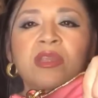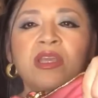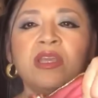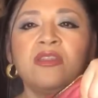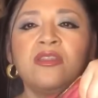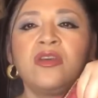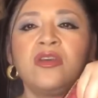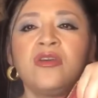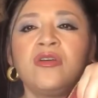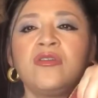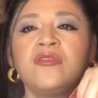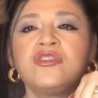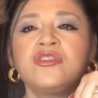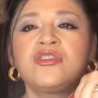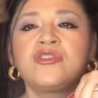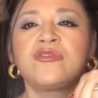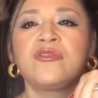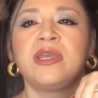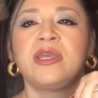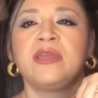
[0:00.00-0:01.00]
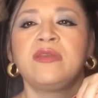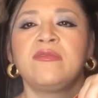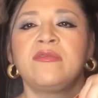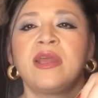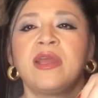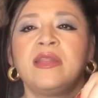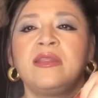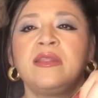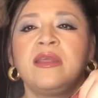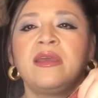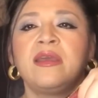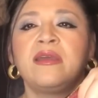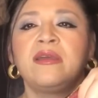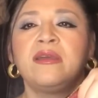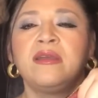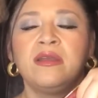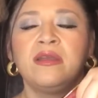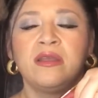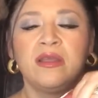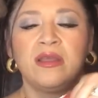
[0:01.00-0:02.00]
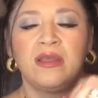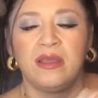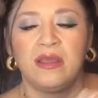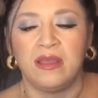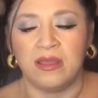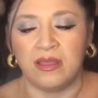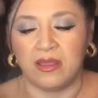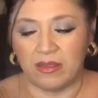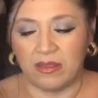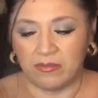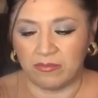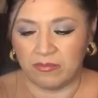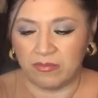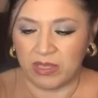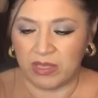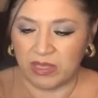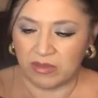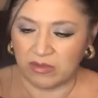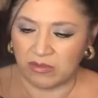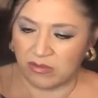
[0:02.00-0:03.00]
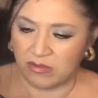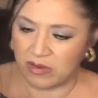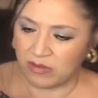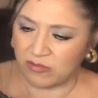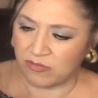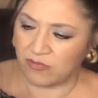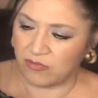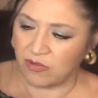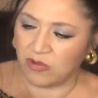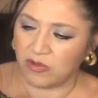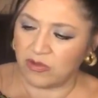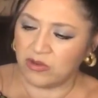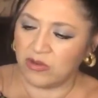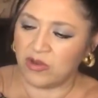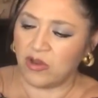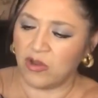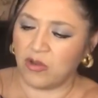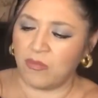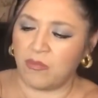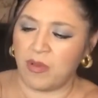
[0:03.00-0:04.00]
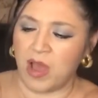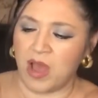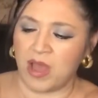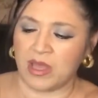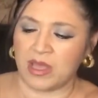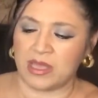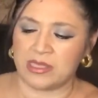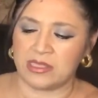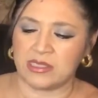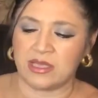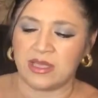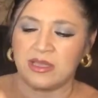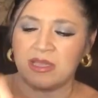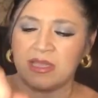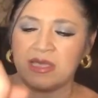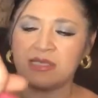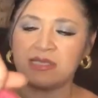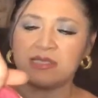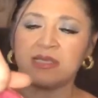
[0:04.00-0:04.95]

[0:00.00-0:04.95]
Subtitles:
the Coach Creed right there. Beautiful. No pockets on this